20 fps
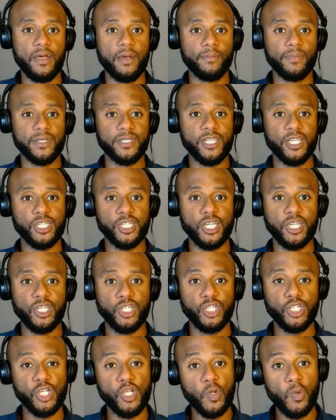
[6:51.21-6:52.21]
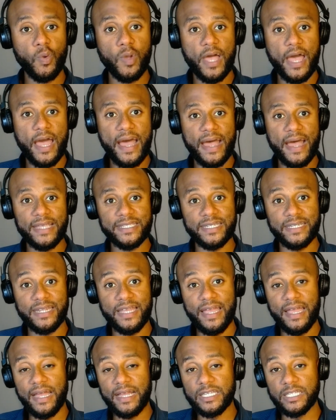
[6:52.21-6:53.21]
positions you as an
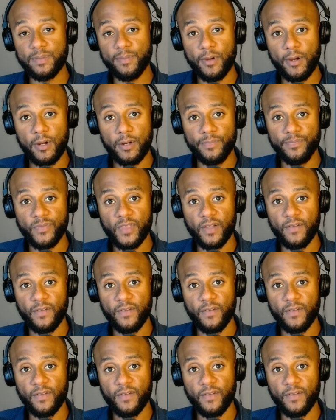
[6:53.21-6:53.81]
expert